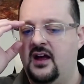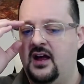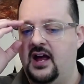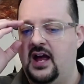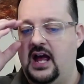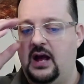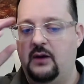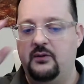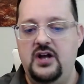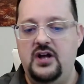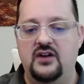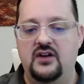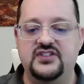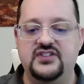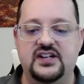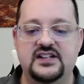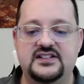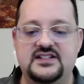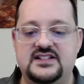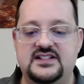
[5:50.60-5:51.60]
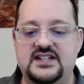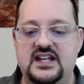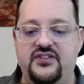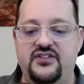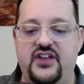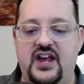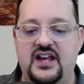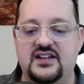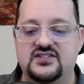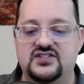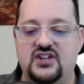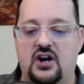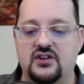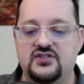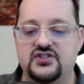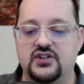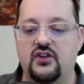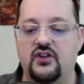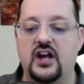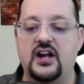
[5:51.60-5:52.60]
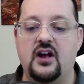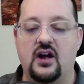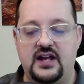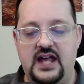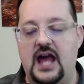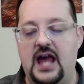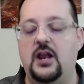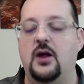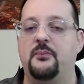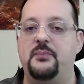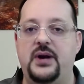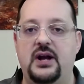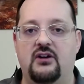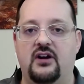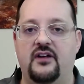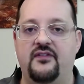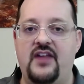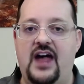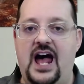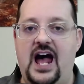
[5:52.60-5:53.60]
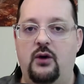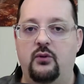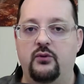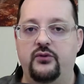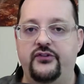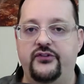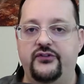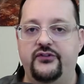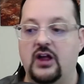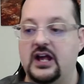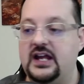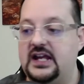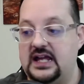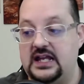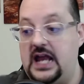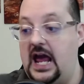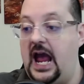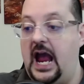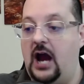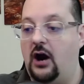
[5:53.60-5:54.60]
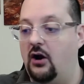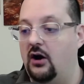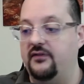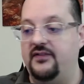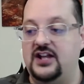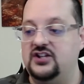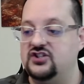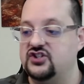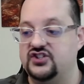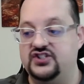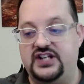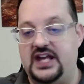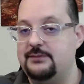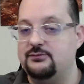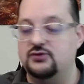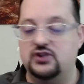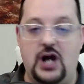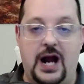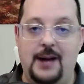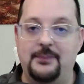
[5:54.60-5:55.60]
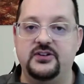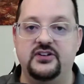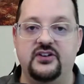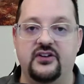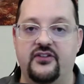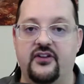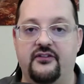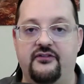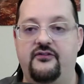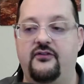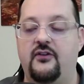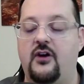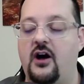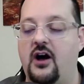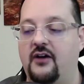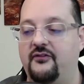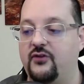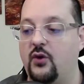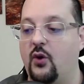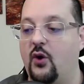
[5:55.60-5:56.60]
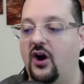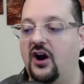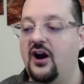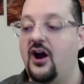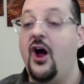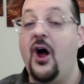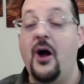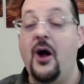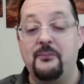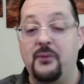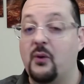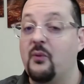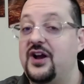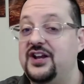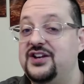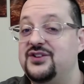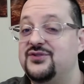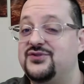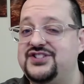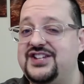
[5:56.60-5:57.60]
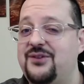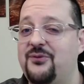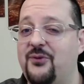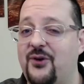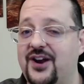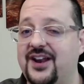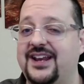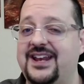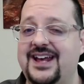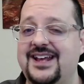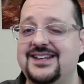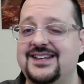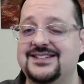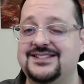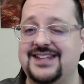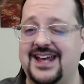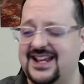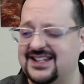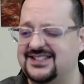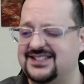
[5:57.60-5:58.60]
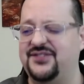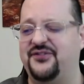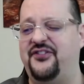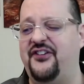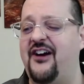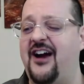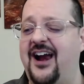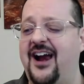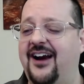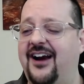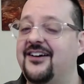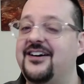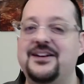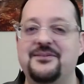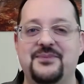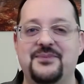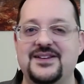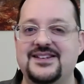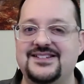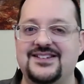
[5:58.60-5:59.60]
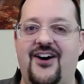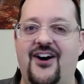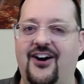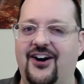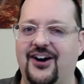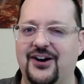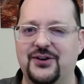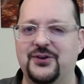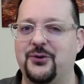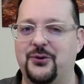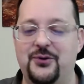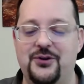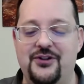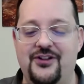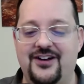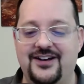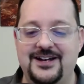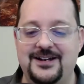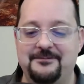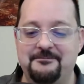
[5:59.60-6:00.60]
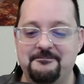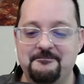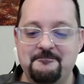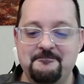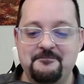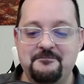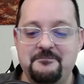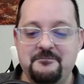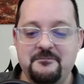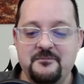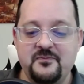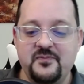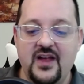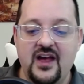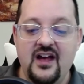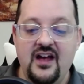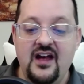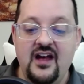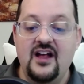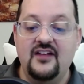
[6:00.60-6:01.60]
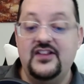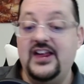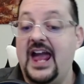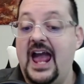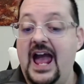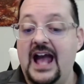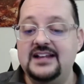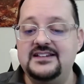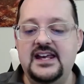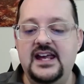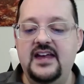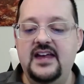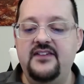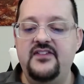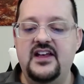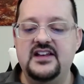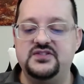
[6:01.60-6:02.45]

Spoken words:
And we also get to see things start to, like, again, appear in the house, like in air, and then just keep dropping to the floor. But when you see what it is, it's very bizarre and cool looking. The acting in this